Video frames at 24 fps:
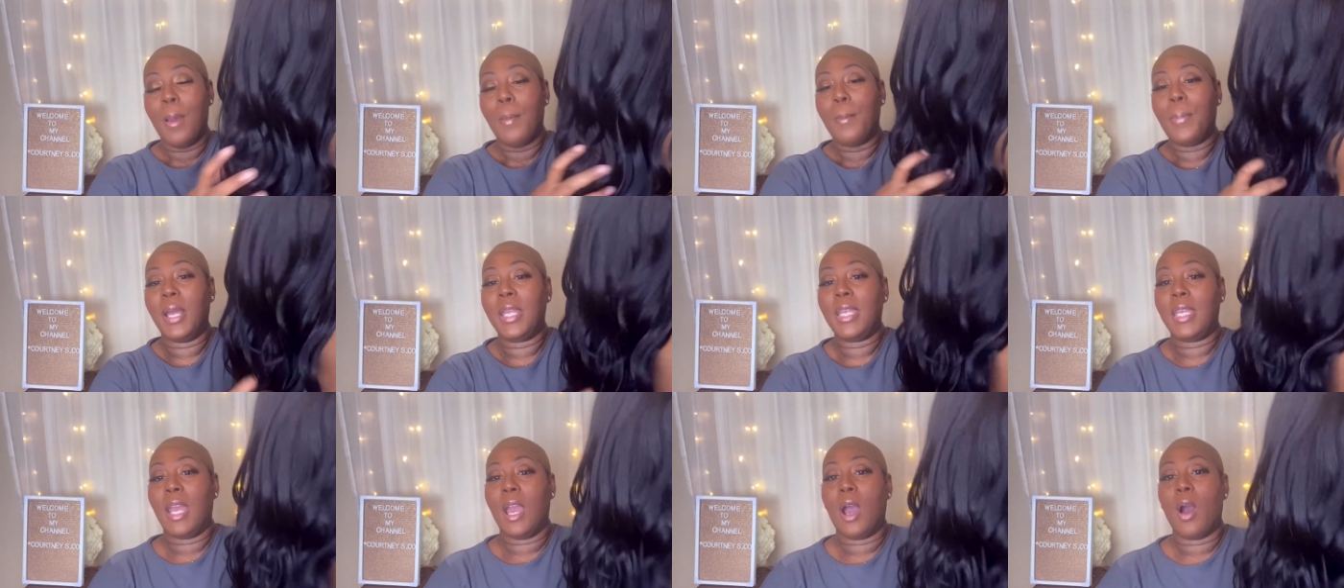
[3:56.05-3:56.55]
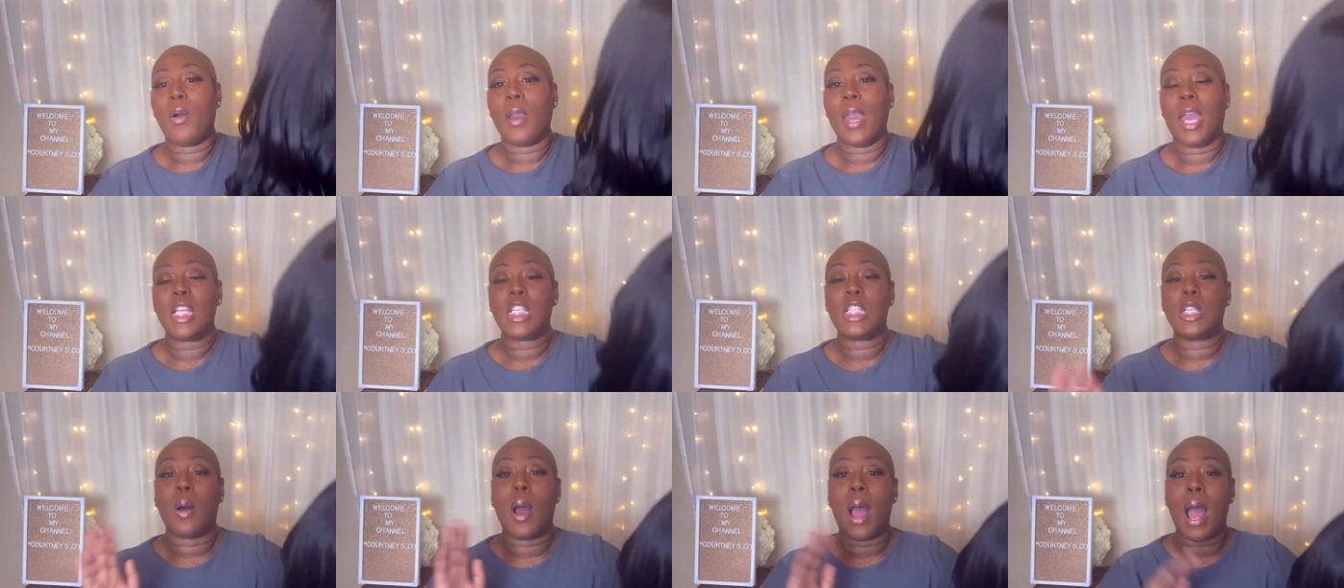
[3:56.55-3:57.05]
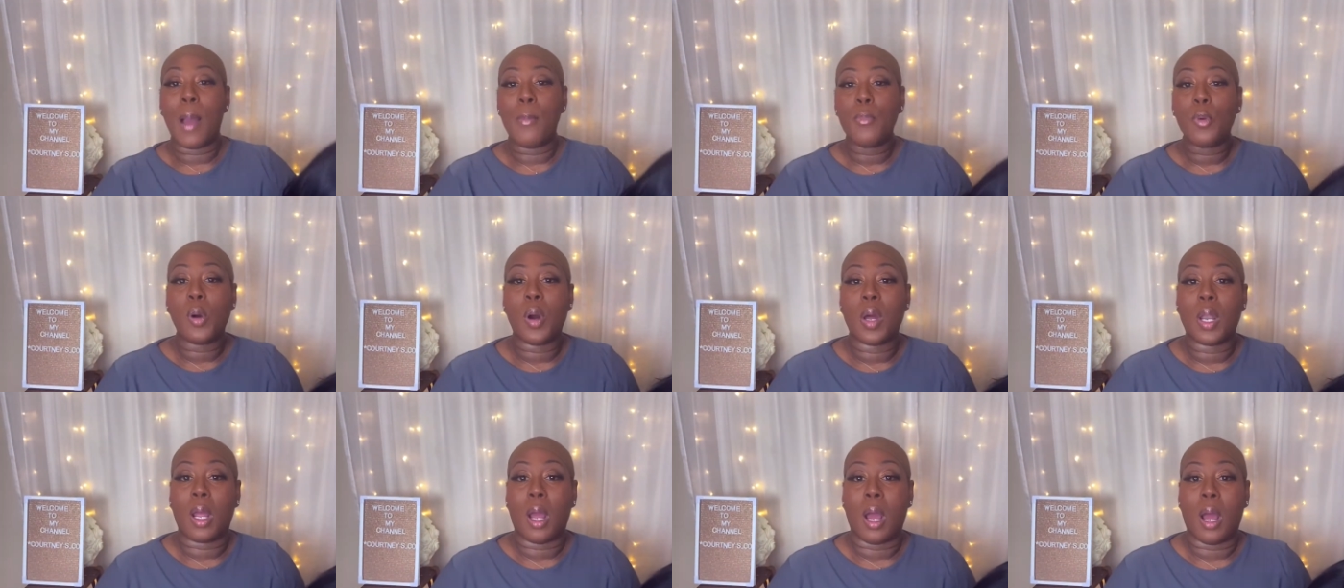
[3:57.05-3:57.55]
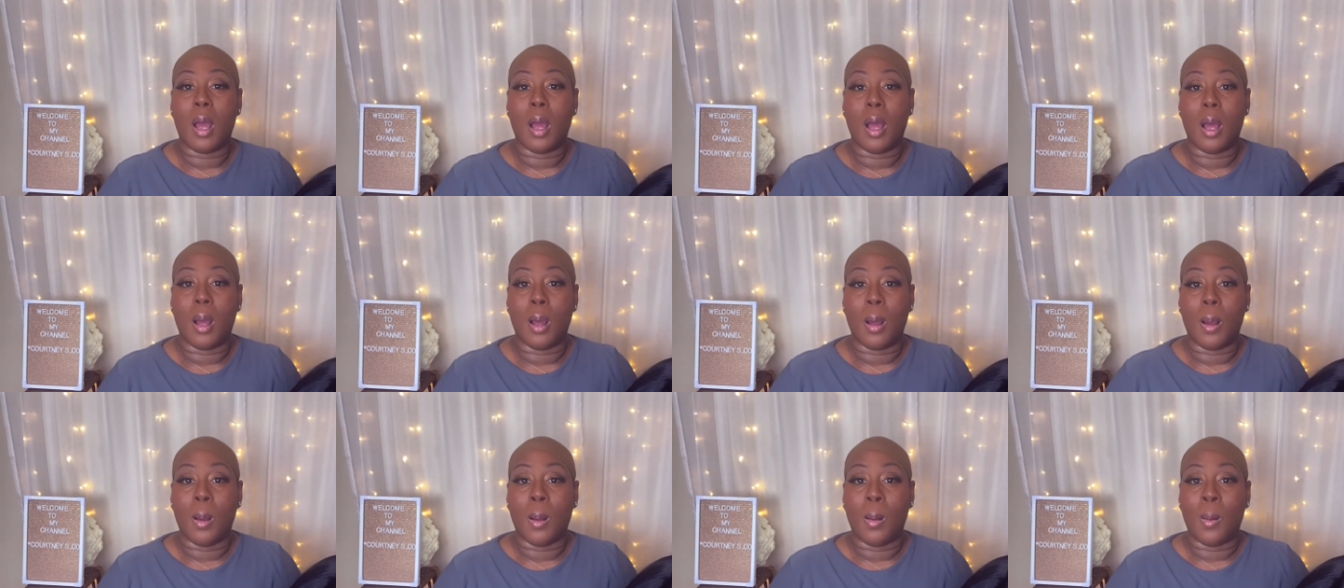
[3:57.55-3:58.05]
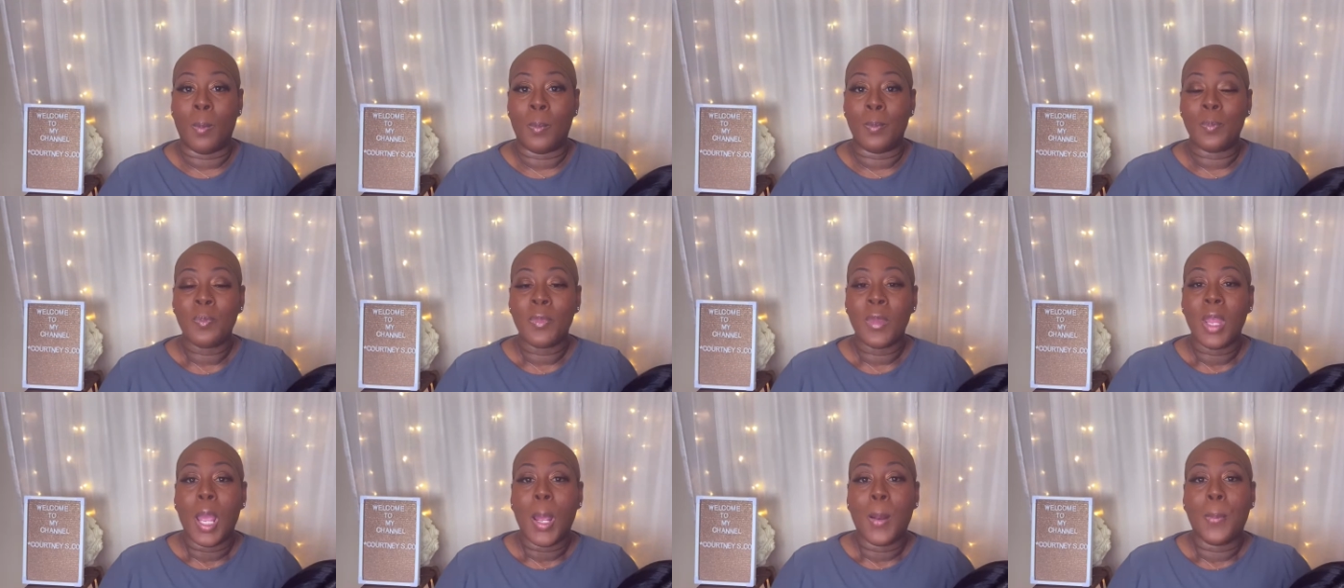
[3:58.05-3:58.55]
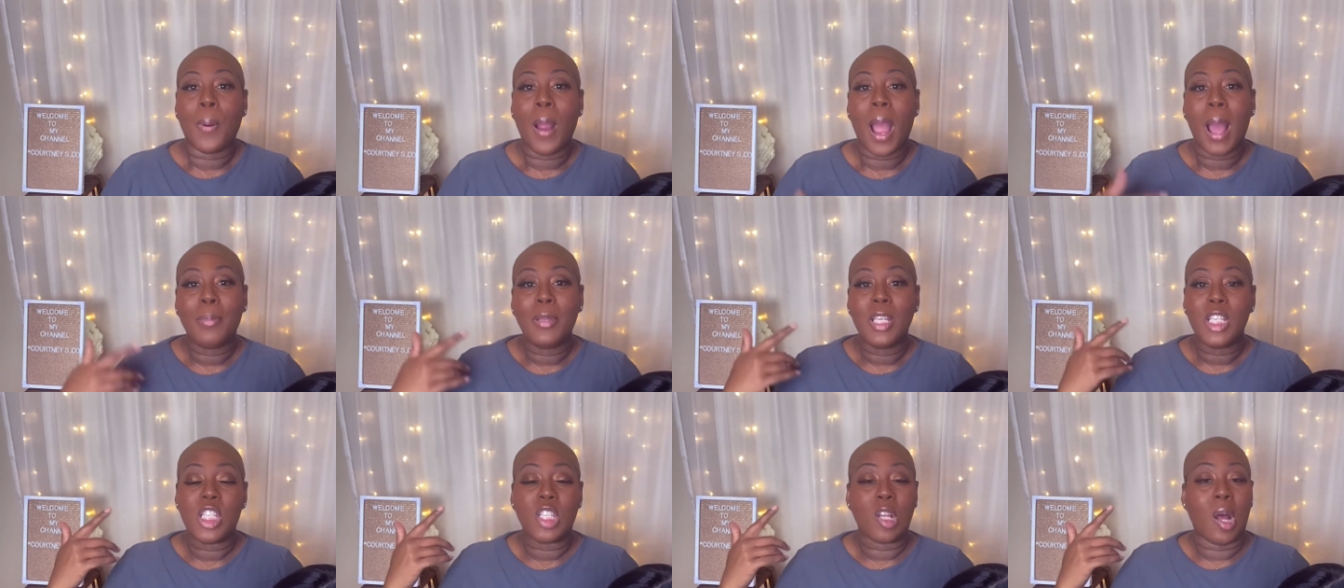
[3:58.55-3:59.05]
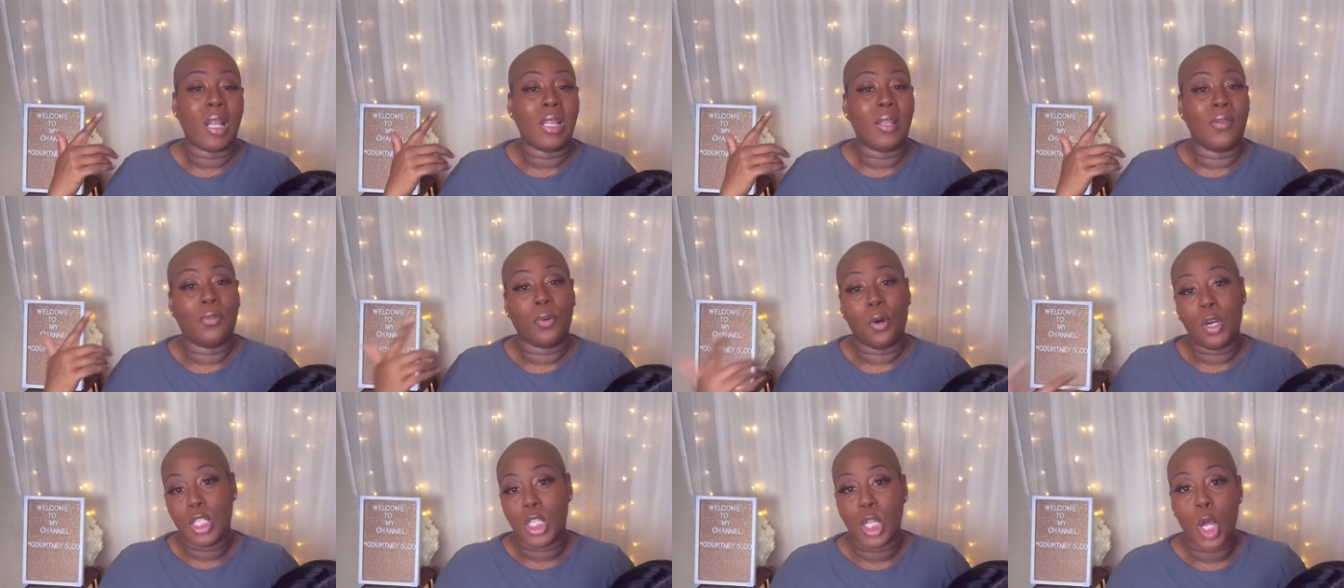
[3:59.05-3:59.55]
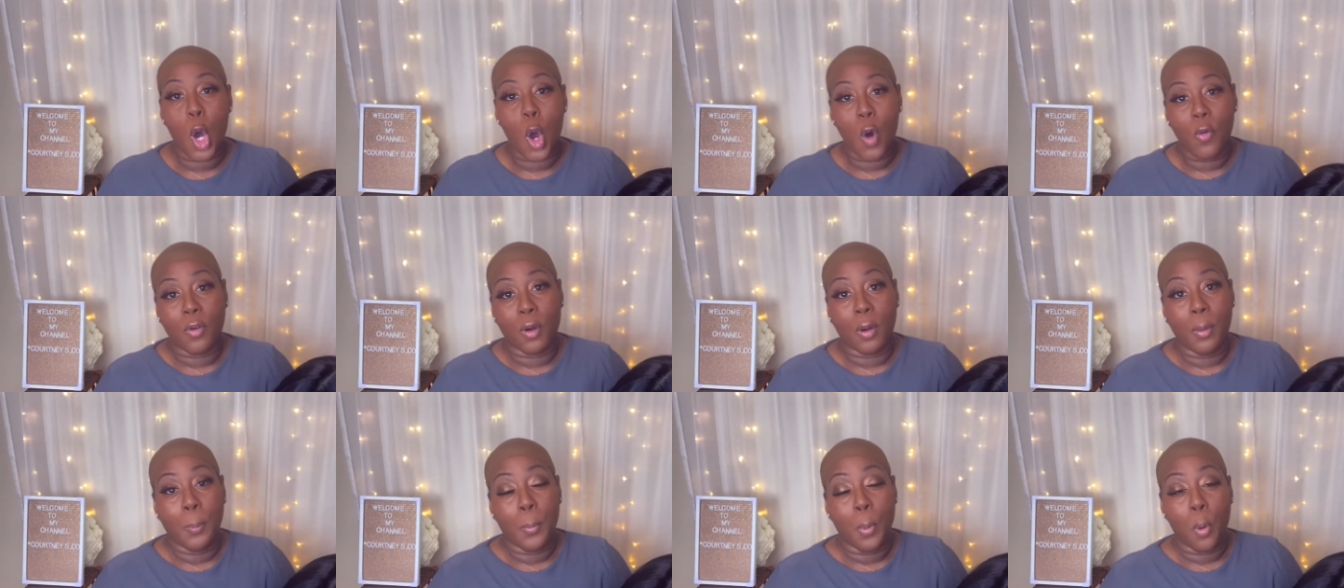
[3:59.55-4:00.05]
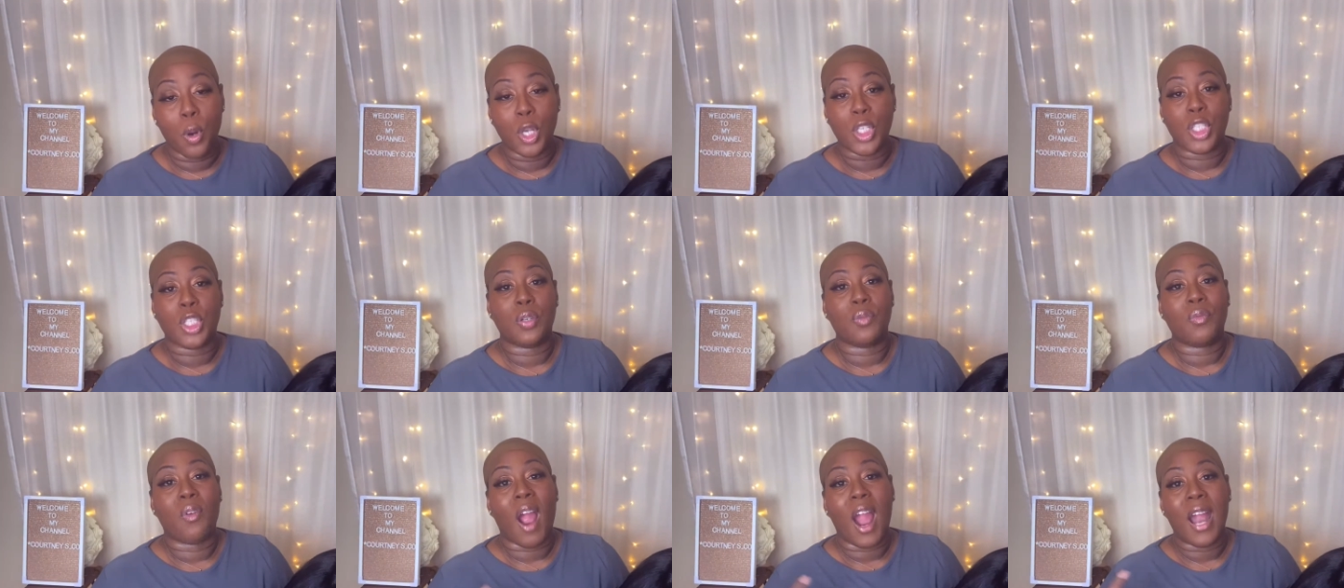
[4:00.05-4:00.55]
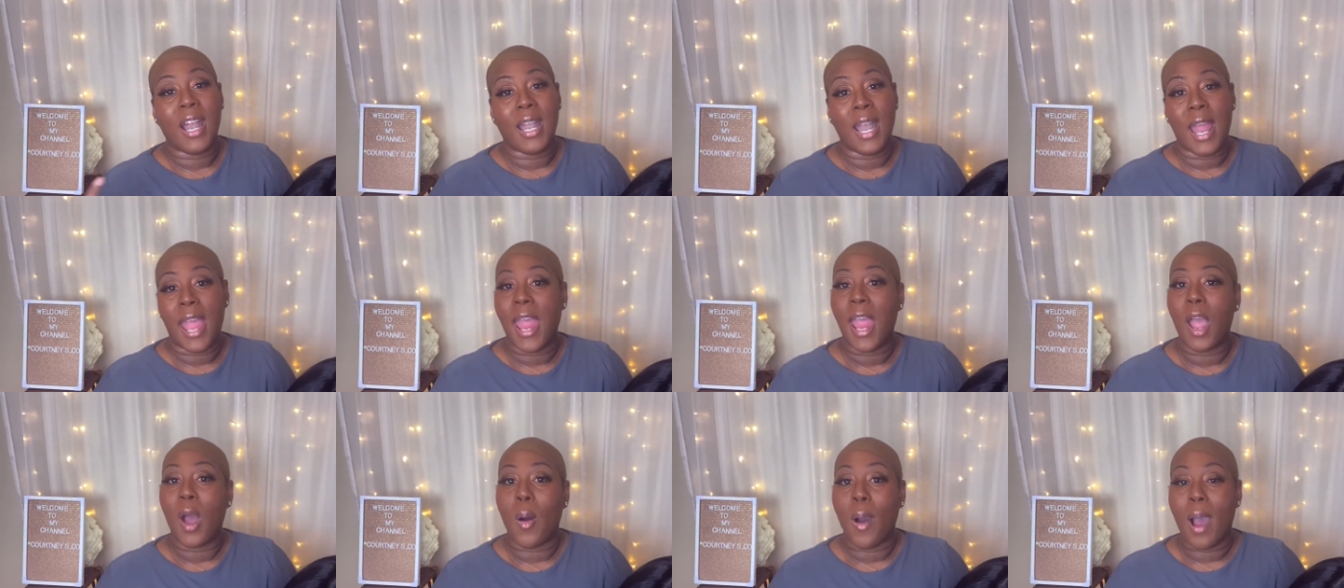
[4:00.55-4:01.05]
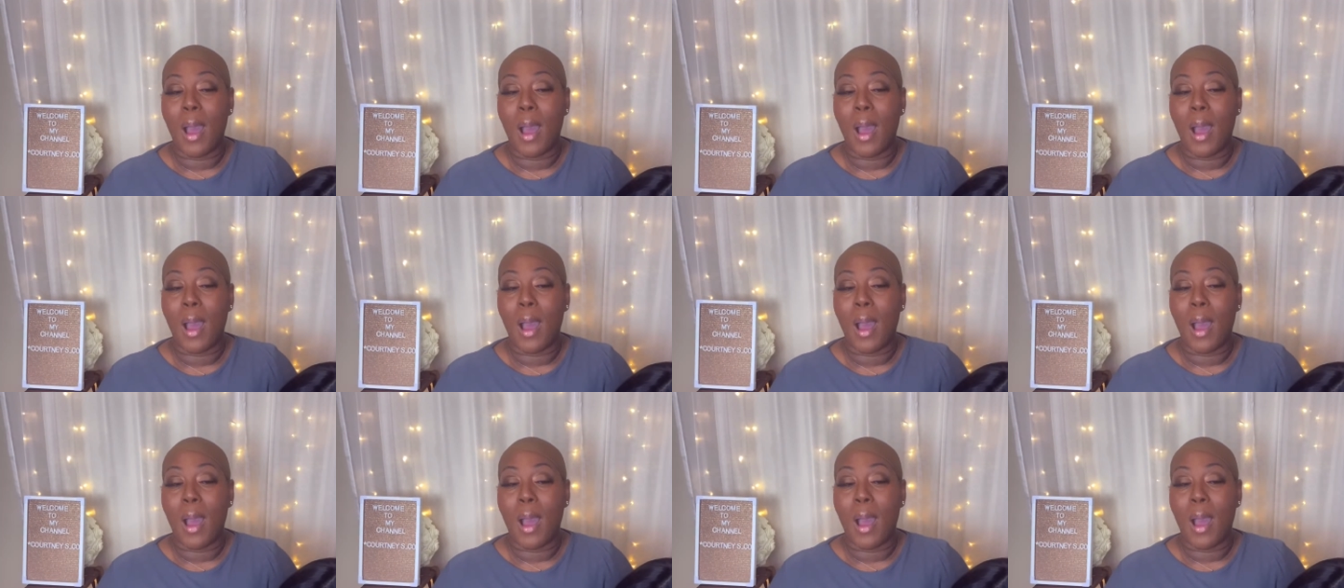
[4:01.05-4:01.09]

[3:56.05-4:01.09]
But yeah, okay, so I'm gonna um probably start the voiceover portion right now.